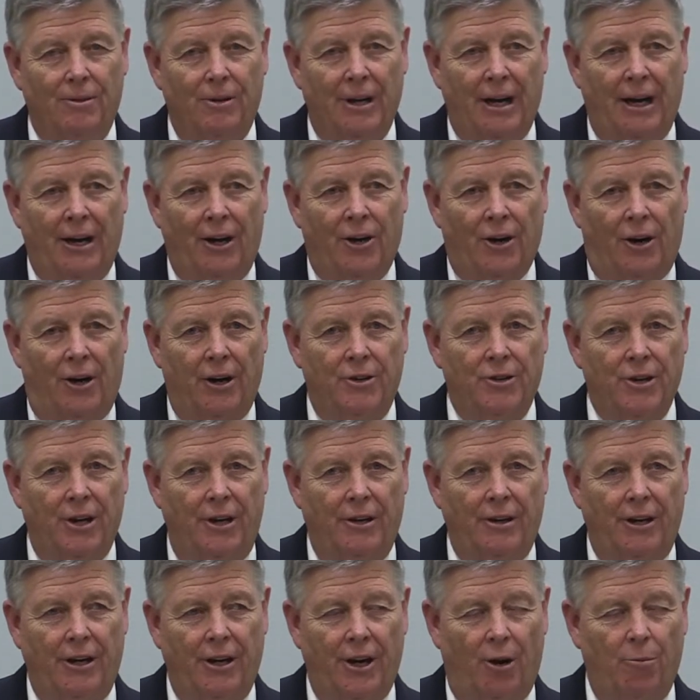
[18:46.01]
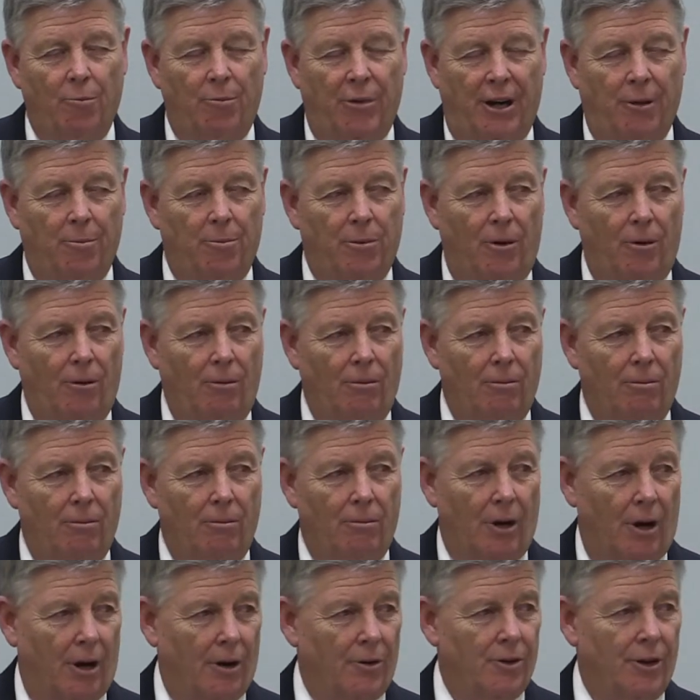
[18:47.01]
encouraging the young people,
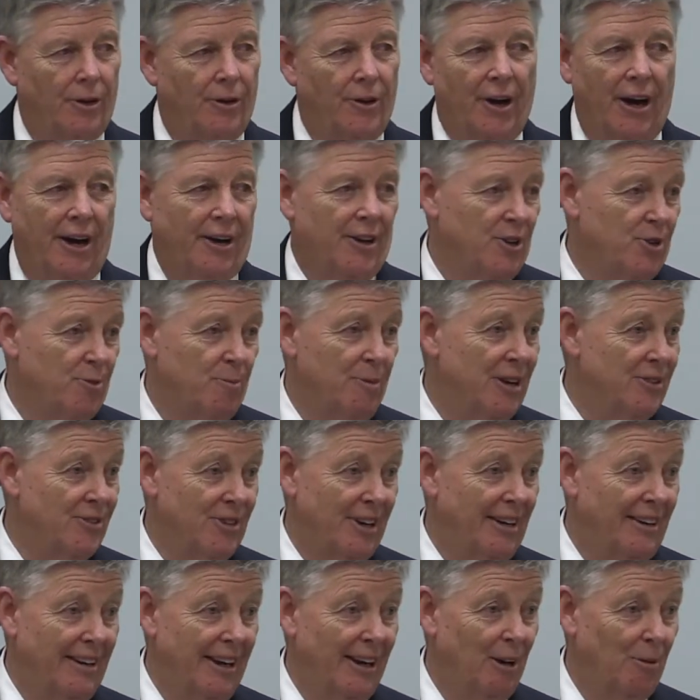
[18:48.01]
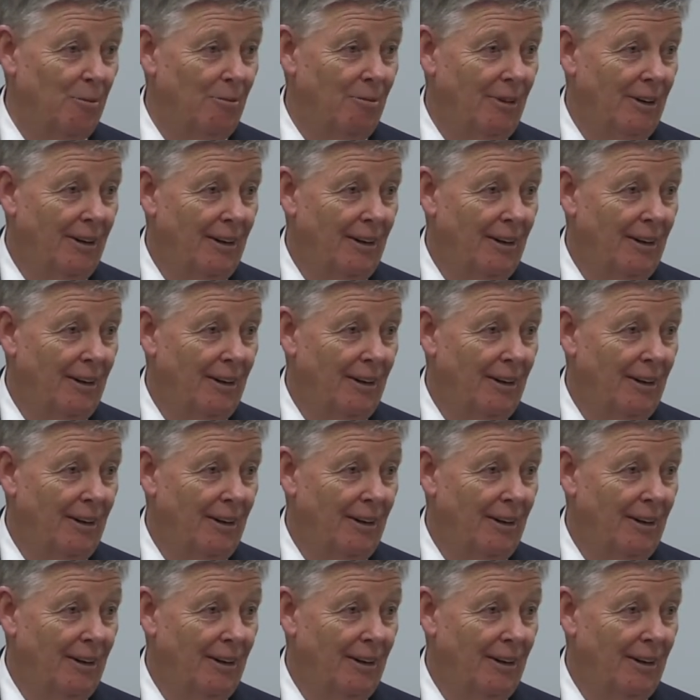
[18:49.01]
aren't you? You're not dismissing them.